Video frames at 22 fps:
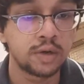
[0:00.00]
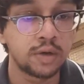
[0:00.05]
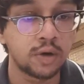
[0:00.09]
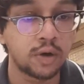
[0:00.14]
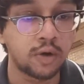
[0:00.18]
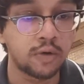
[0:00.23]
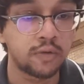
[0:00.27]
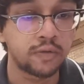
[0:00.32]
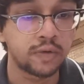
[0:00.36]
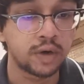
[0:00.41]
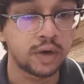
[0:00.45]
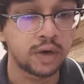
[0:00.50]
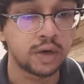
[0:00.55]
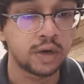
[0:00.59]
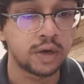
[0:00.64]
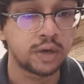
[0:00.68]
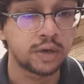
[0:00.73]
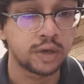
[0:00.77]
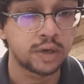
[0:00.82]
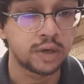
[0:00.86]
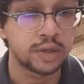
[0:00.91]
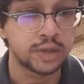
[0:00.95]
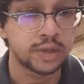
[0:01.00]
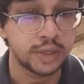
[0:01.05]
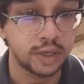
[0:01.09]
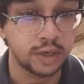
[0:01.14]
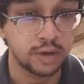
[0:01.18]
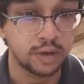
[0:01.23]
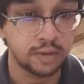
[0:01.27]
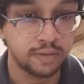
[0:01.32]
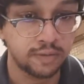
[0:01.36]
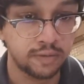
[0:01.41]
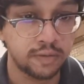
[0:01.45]
of the
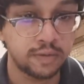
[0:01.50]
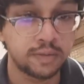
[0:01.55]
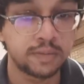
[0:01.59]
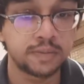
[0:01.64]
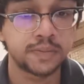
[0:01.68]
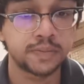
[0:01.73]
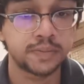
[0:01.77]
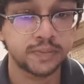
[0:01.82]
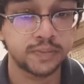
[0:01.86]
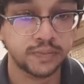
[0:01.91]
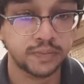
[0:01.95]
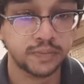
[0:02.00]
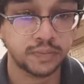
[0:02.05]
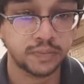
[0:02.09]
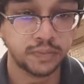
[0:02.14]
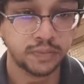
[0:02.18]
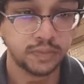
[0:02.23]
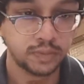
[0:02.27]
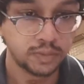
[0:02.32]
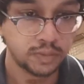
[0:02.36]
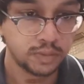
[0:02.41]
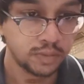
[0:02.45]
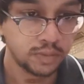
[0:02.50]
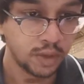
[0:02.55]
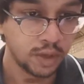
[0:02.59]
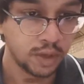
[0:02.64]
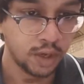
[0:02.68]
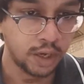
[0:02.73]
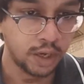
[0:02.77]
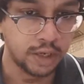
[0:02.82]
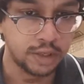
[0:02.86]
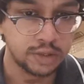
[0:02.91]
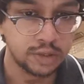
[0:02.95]
Earth,
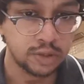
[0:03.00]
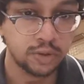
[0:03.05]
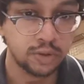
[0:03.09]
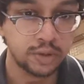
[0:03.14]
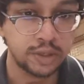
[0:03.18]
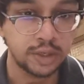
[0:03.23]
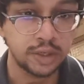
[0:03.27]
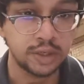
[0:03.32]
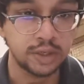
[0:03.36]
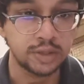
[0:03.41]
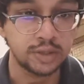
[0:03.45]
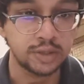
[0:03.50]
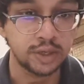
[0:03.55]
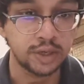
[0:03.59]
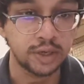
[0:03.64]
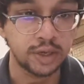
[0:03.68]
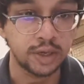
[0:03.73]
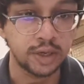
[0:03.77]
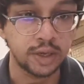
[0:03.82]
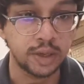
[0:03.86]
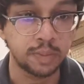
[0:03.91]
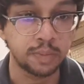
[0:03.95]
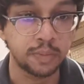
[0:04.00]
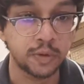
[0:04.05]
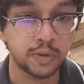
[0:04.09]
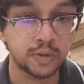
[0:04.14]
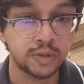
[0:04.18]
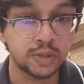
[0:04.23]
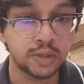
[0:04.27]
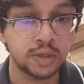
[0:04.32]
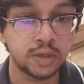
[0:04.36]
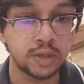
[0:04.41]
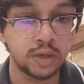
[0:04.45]
and so he is a
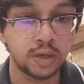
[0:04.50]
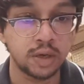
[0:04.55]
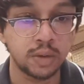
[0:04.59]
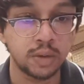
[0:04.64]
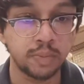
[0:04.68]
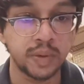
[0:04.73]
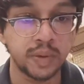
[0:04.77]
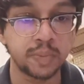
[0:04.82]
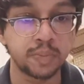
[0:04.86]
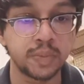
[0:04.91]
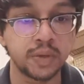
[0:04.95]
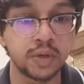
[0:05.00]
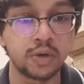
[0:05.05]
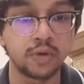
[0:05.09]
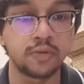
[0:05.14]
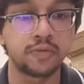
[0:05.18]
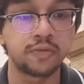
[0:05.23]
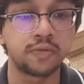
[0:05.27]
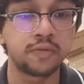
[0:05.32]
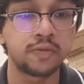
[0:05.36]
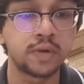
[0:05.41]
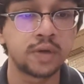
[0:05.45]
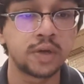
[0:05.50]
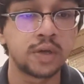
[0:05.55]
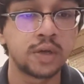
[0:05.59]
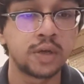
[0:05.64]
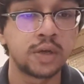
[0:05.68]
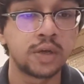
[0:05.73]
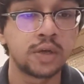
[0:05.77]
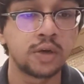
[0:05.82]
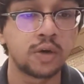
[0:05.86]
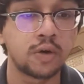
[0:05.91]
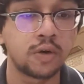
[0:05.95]
important member
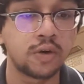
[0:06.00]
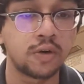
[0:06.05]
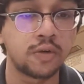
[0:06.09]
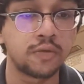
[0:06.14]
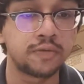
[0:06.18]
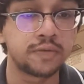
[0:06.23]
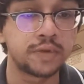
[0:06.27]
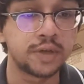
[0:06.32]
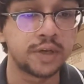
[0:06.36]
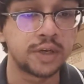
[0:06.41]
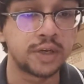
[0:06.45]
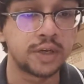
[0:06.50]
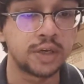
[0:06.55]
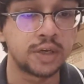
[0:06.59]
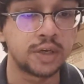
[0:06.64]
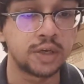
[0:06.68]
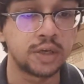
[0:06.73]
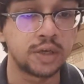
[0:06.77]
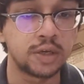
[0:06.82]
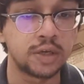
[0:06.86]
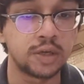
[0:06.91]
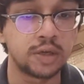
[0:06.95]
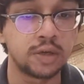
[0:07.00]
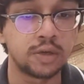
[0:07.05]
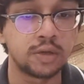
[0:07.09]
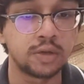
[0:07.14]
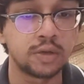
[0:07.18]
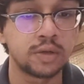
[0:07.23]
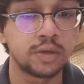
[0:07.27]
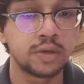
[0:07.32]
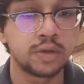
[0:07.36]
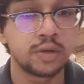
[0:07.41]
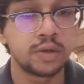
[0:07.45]
of
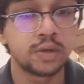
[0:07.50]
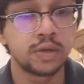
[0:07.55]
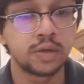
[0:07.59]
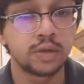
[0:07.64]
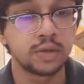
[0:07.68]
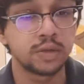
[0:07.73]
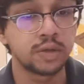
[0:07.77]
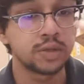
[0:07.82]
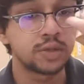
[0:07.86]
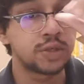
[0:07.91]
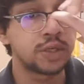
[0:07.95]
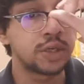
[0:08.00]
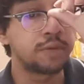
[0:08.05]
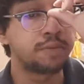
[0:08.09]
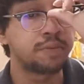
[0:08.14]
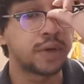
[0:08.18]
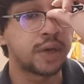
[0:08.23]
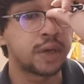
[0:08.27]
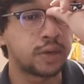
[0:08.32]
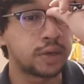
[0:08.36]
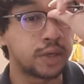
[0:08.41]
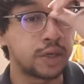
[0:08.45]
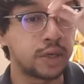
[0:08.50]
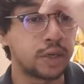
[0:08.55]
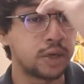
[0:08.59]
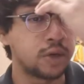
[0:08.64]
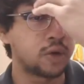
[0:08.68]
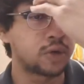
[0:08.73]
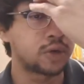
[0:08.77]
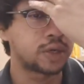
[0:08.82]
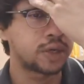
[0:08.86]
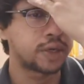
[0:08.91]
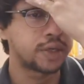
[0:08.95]
the team and the
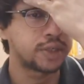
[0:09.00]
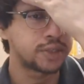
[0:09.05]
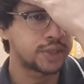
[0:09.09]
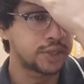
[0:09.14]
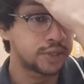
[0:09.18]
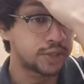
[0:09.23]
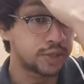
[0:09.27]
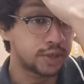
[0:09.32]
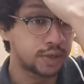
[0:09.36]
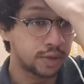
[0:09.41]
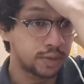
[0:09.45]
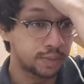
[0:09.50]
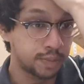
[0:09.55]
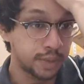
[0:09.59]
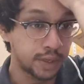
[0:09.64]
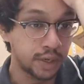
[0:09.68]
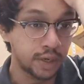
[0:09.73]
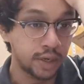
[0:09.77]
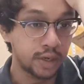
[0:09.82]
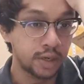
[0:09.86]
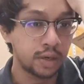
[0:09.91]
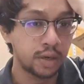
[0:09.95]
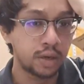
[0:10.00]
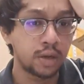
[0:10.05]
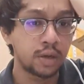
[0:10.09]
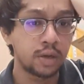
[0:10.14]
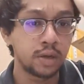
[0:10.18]
organization behind